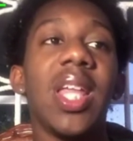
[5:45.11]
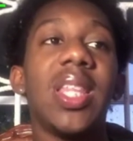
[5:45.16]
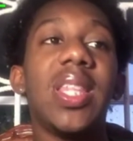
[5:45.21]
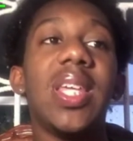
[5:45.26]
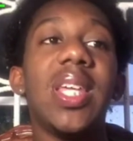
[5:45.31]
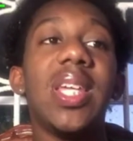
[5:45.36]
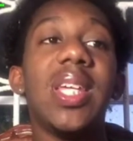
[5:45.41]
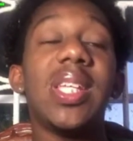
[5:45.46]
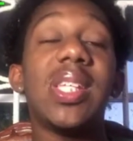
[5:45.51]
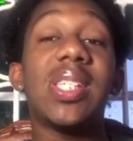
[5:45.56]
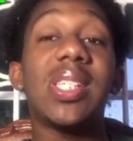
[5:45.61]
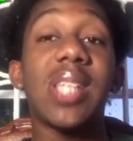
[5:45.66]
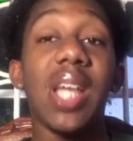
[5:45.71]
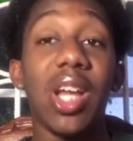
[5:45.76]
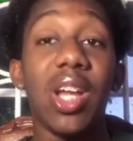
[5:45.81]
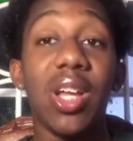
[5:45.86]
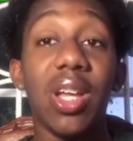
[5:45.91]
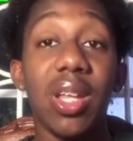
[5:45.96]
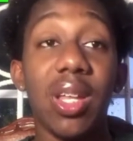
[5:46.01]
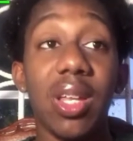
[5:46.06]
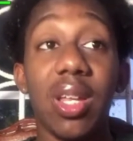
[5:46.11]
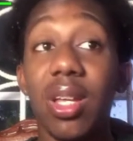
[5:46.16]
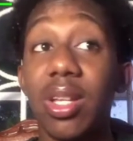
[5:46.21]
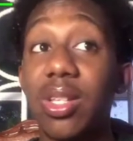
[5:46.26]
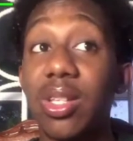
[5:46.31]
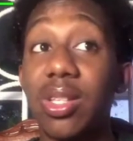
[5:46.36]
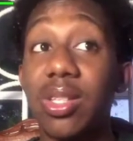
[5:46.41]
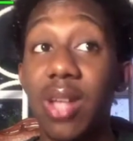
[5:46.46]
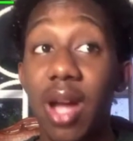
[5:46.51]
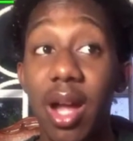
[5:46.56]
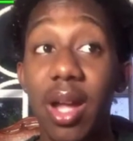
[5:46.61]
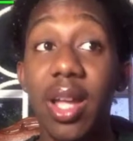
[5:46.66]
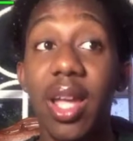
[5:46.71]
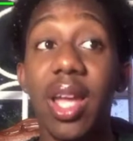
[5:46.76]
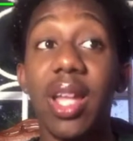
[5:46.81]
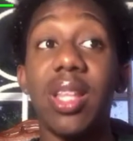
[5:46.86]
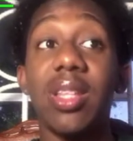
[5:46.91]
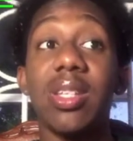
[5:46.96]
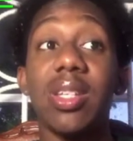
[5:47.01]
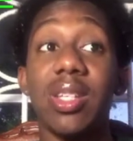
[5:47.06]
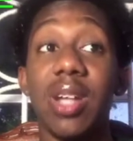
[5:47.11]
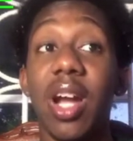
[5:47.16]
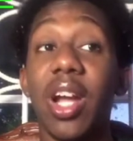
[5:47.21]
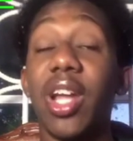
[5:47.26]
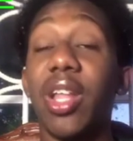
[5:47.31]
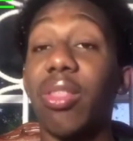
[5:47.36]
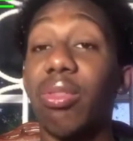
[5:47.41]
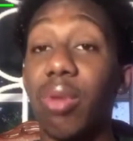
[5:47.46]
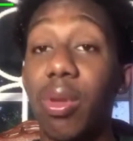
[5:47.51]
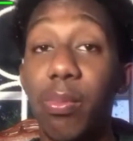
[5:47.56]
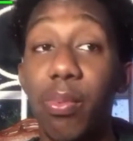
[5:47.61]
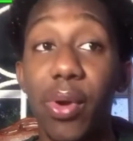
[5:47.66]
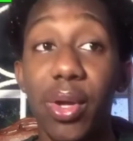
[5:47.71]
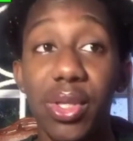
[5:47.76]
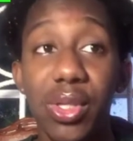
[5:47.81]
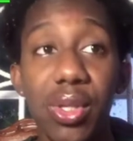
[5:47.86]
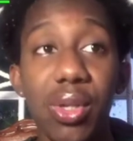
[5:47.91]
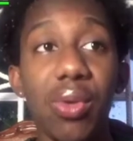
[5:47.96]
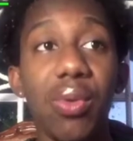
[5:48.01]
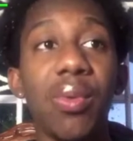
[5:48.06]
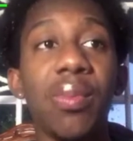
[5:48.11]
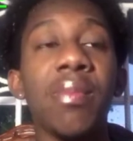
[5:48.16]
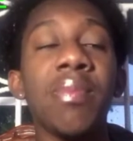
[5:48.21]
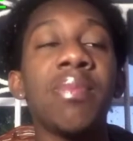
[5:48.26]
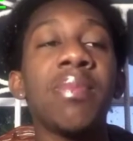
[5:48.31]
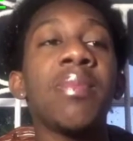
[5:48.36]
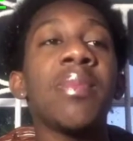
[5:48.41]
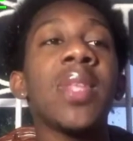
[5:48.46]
The second target 3.2,